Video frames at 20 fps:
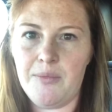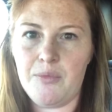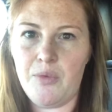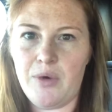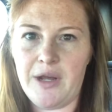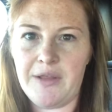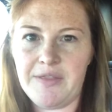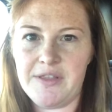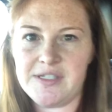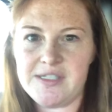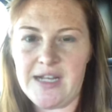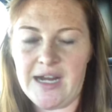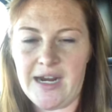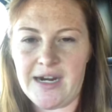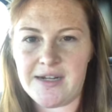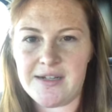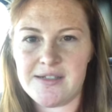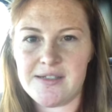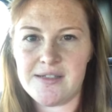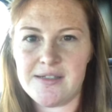
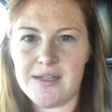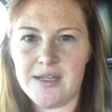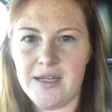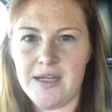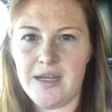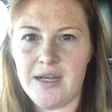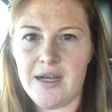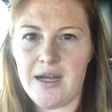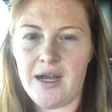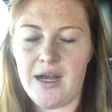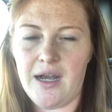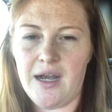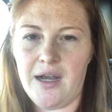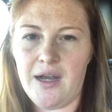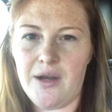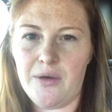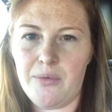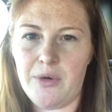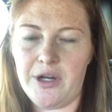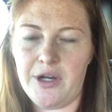
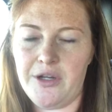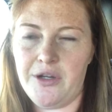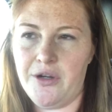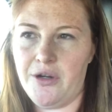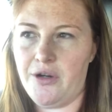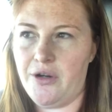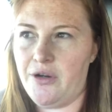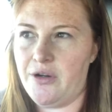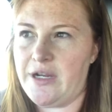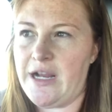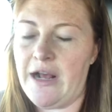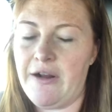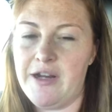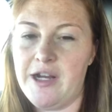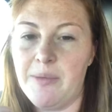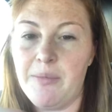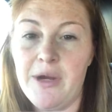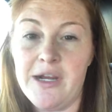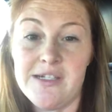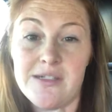what your county
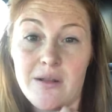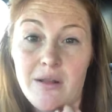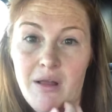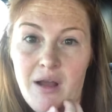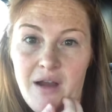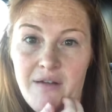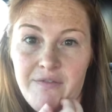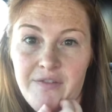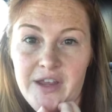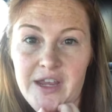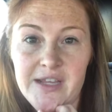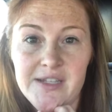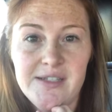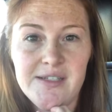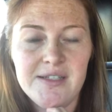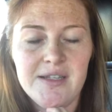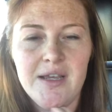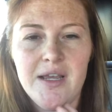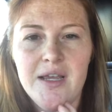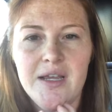appraisal office